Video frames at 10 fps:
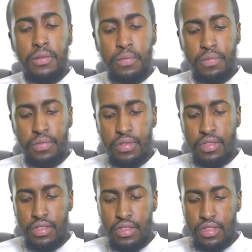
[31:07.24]

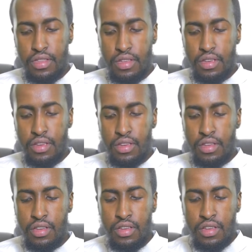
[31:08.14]

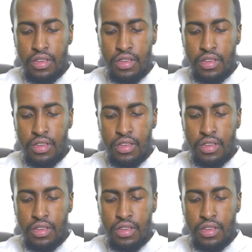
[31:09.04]
Nothing is said.